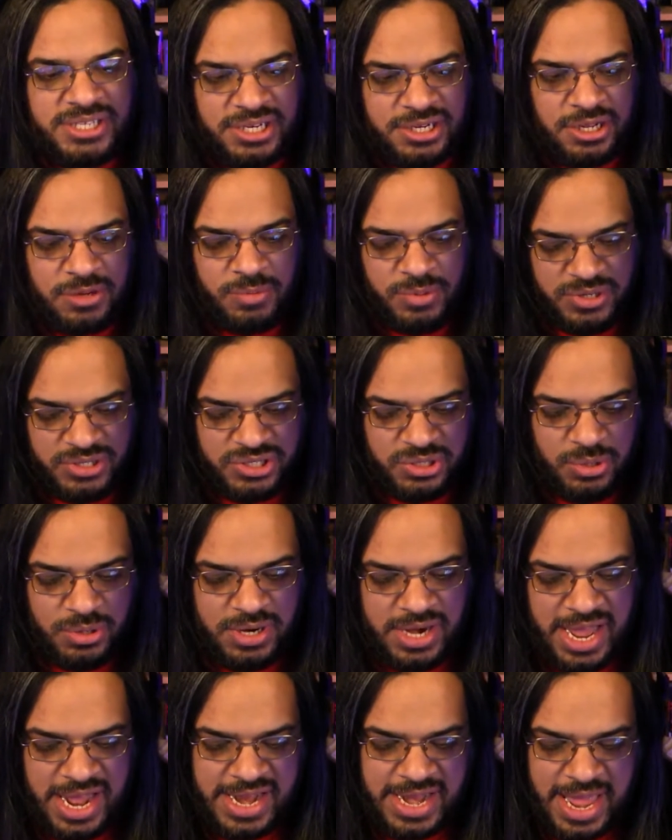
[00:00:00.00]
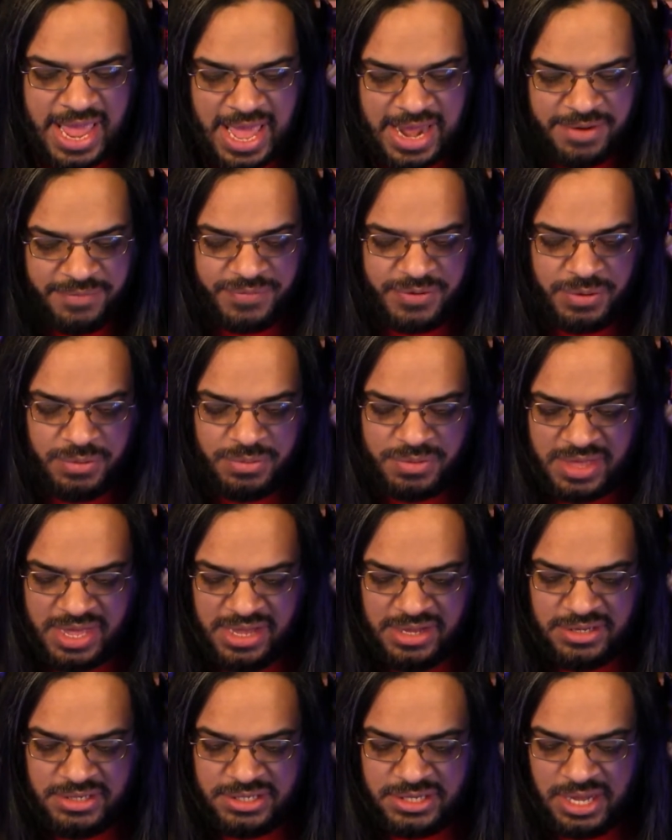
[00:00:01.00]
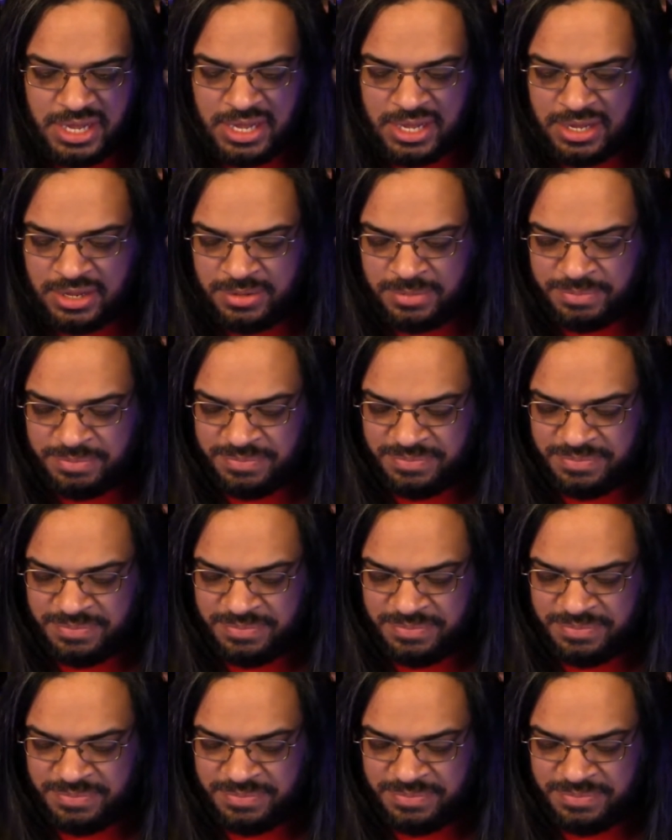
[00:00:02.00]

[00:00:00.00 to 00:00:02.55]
to the Goodwill store and they had a few things. I